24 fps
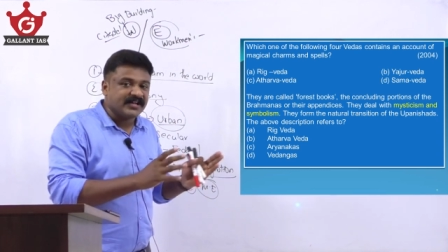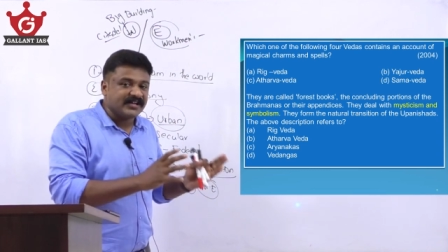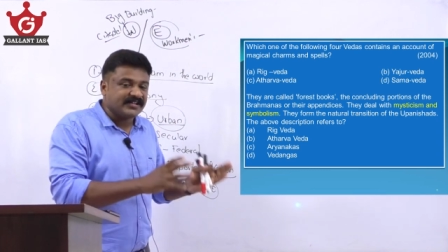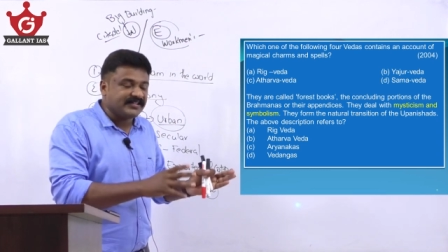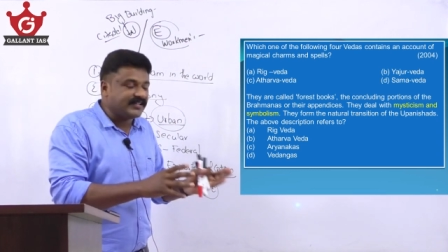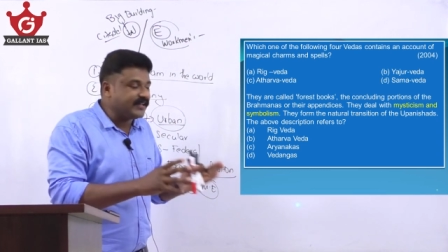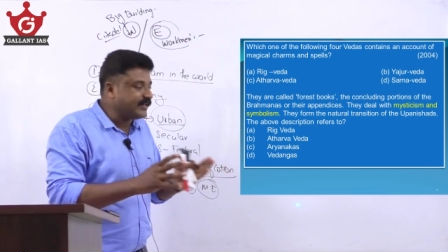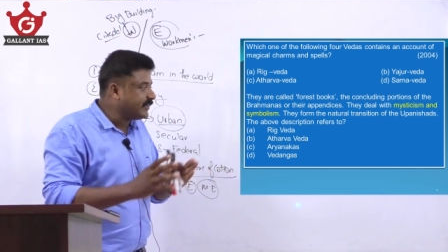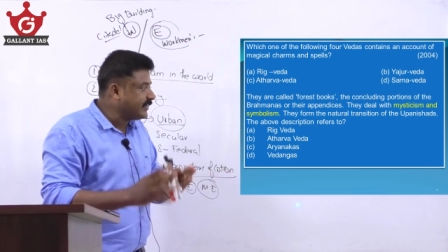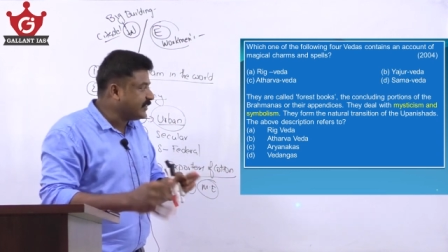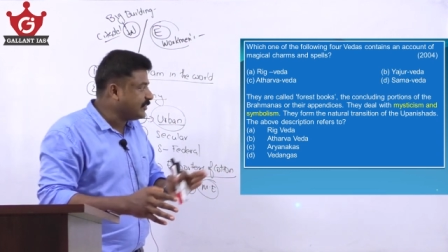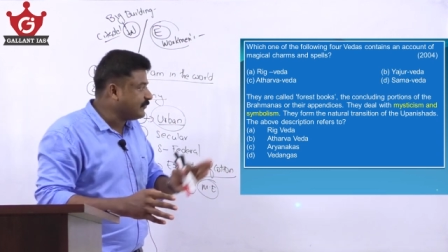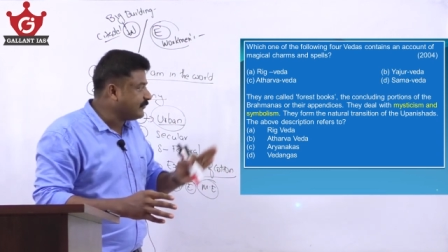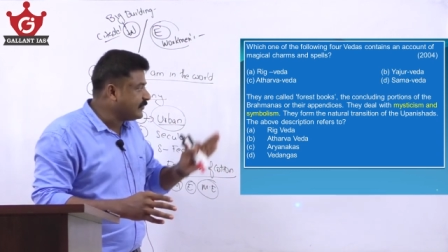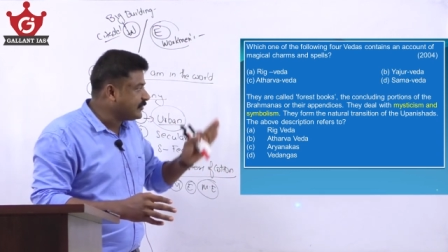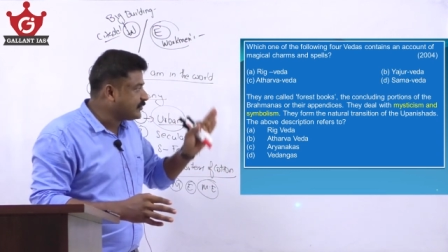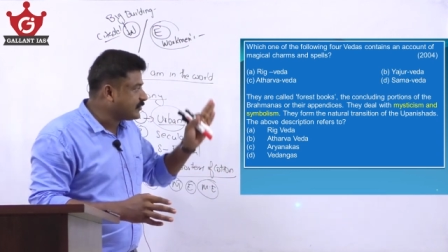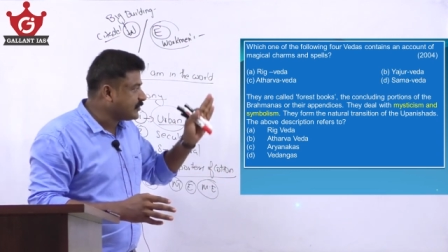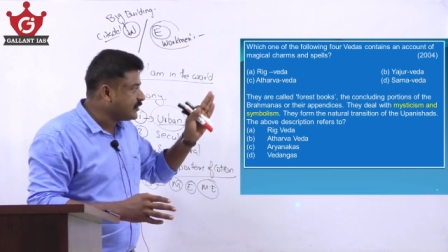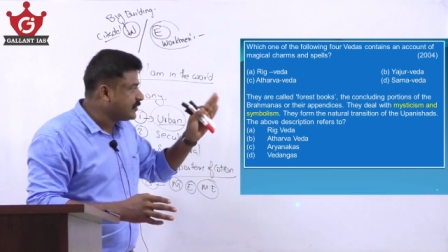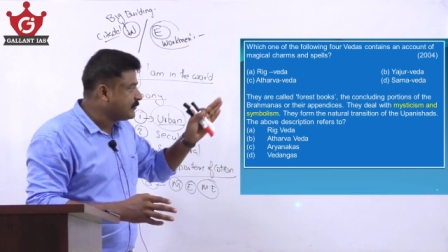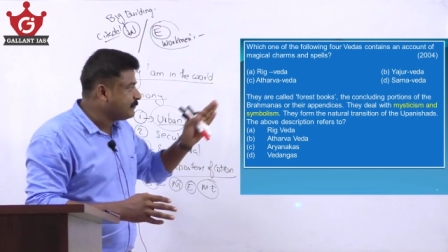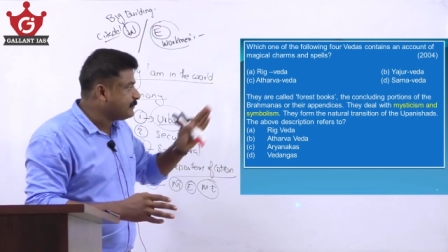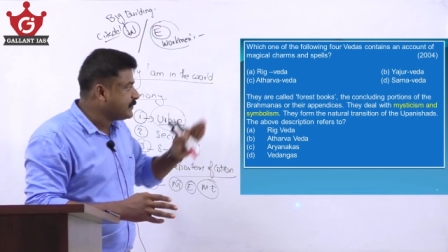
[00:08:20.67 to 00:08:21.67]
They deal
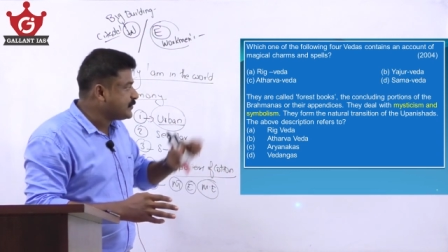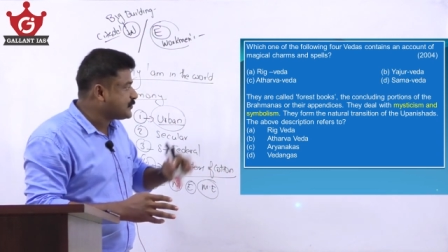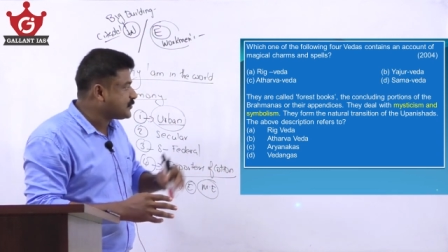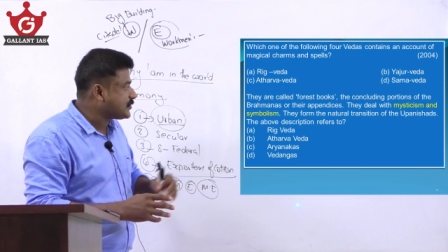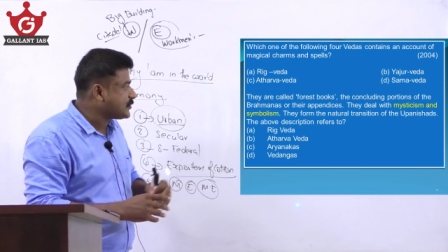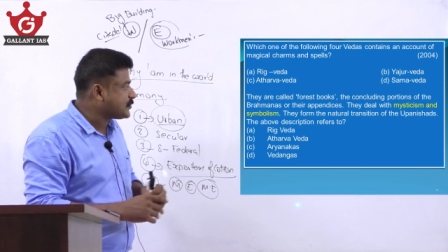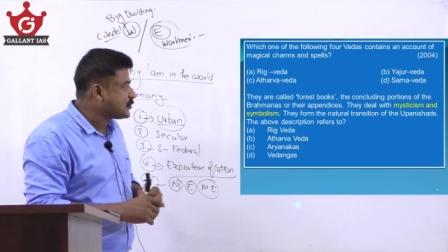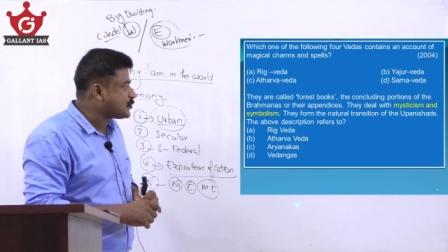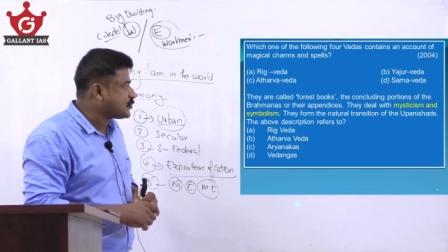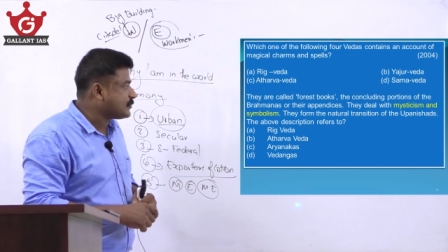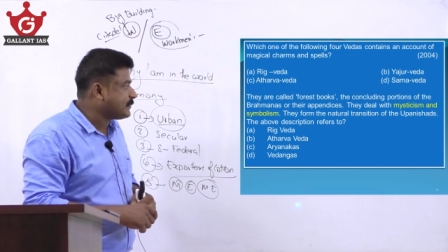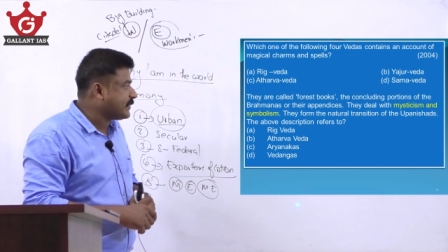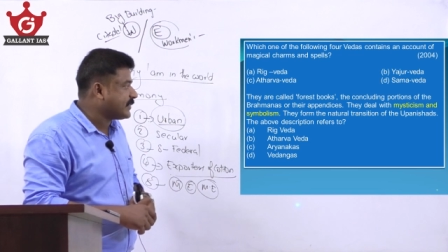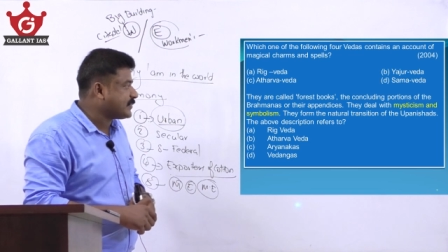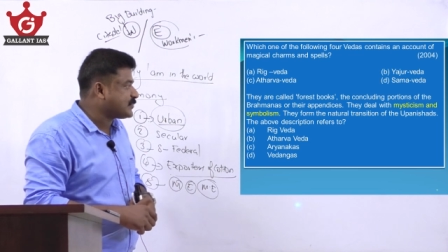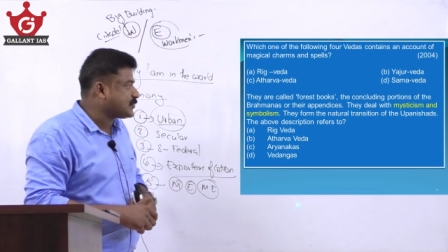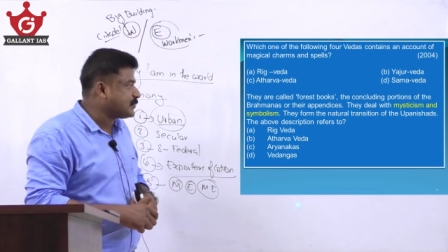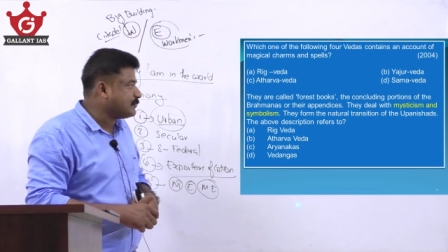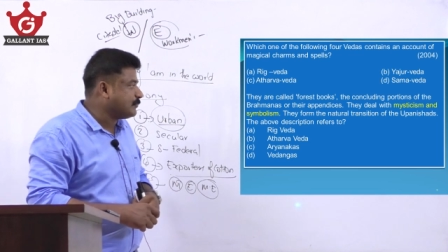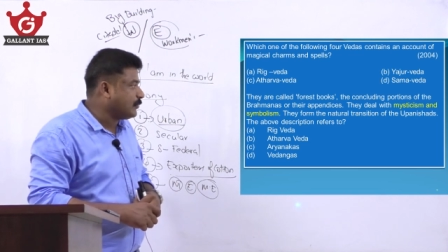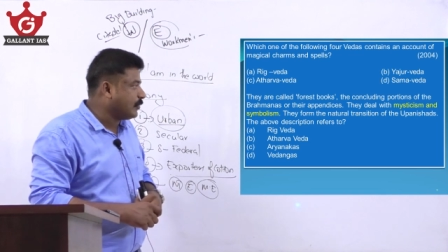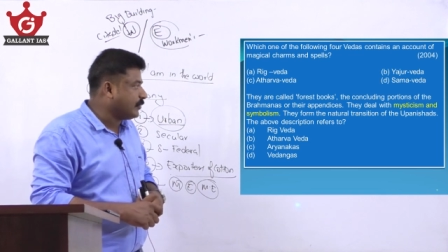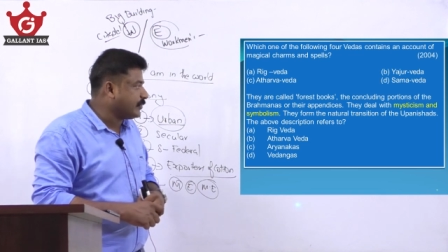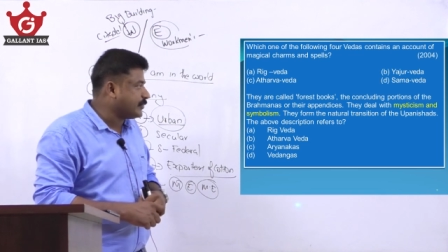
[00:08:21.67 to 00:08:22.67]
with uh, mysticism and
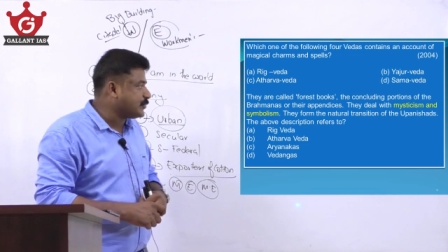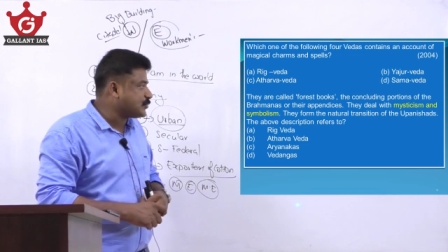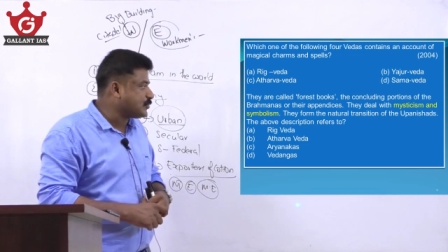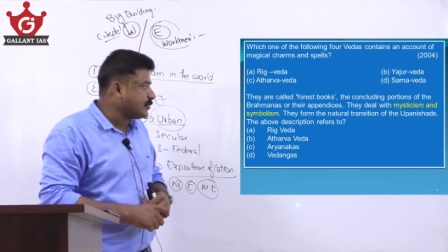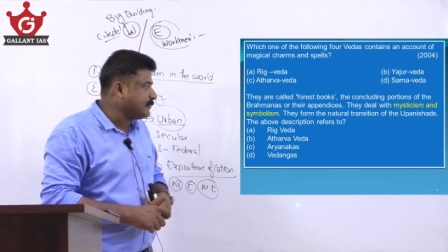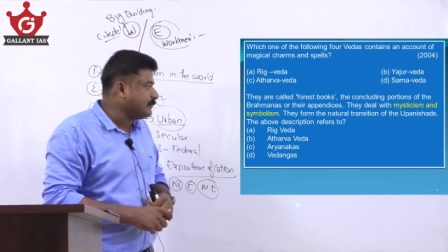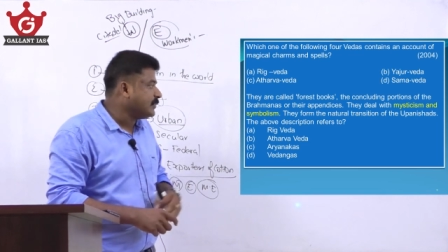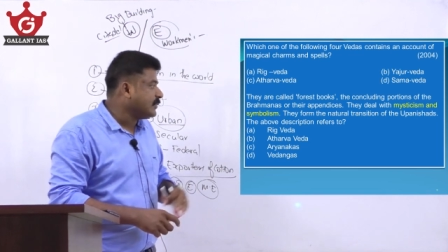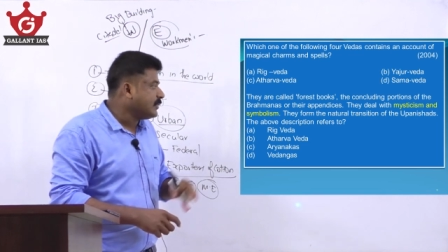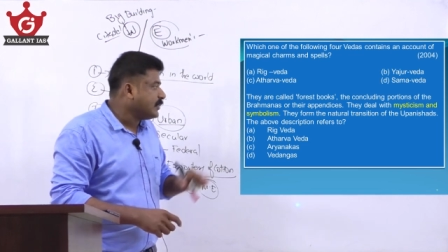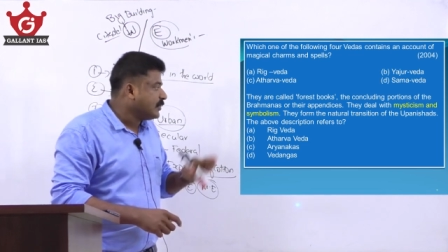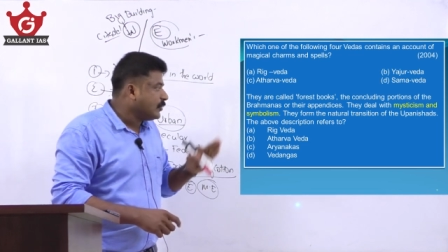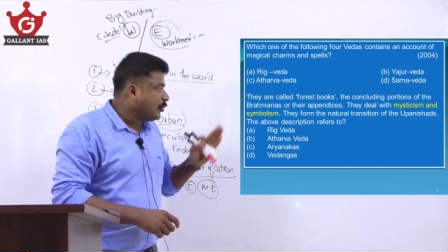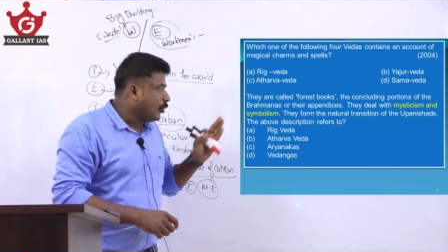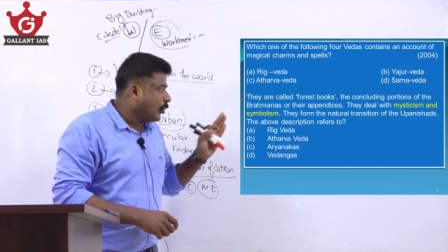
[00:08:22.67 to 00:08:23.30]
symbolism.